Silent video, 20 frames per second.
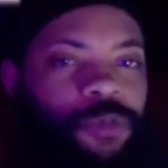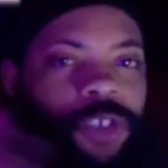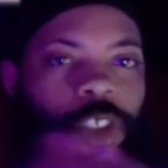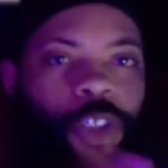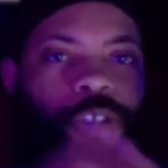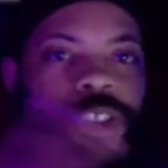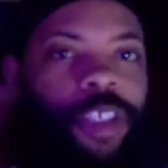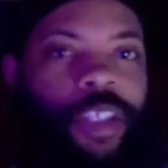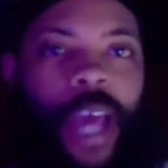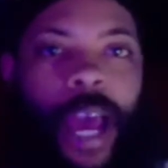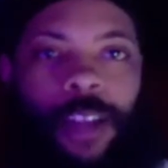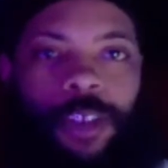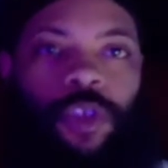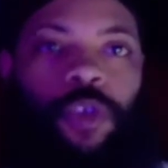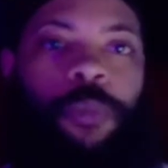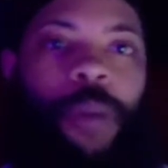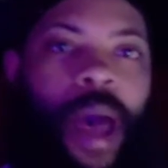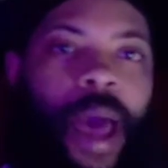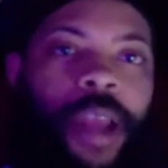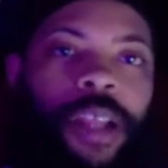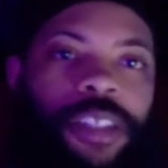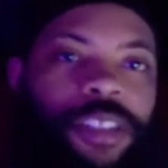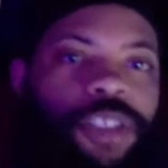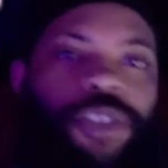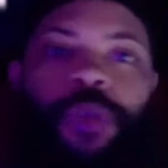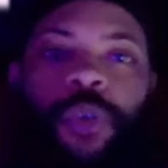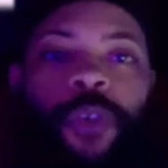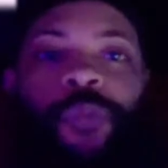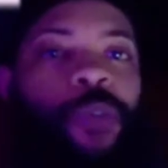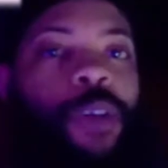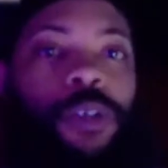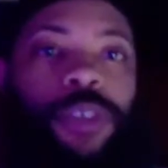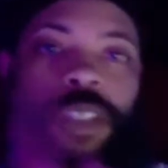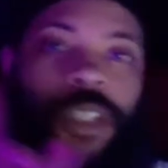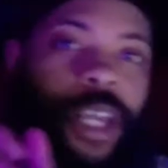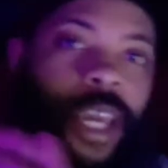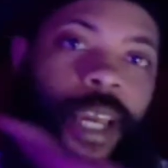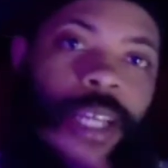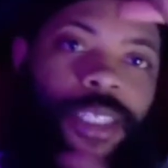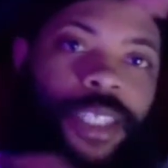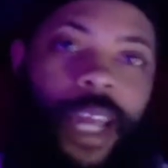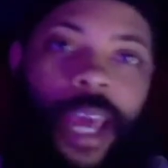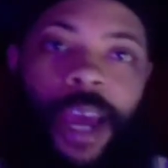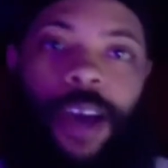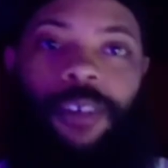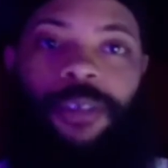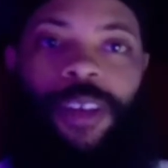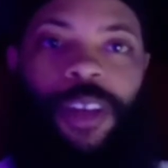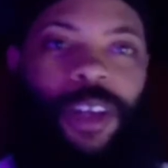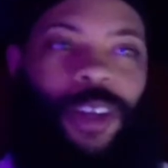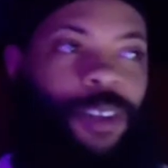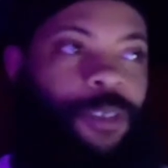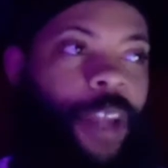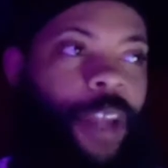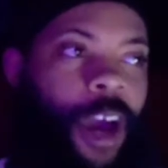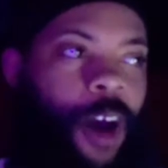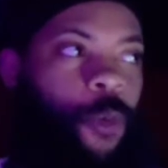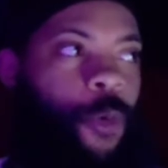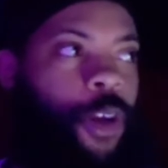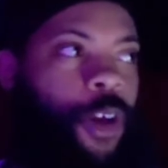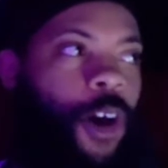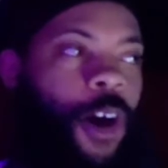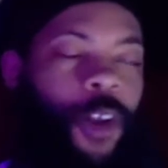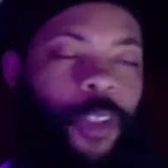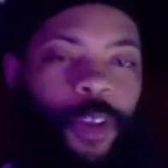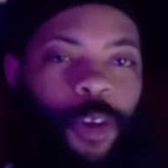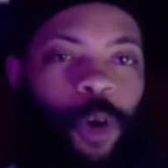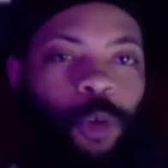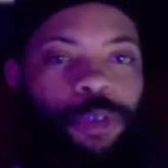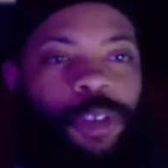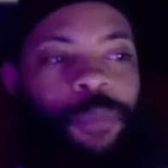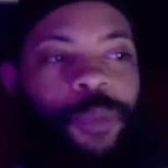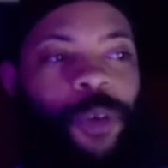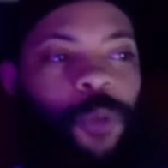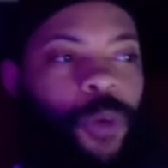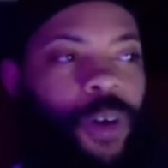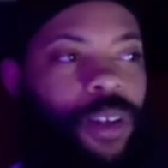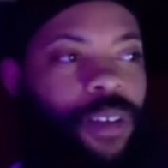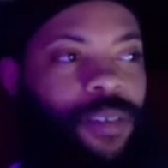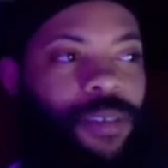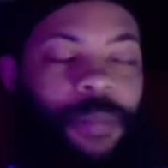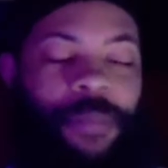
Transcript: So you just got two bodies doing a fusion dance now? Now we are the ultimate one.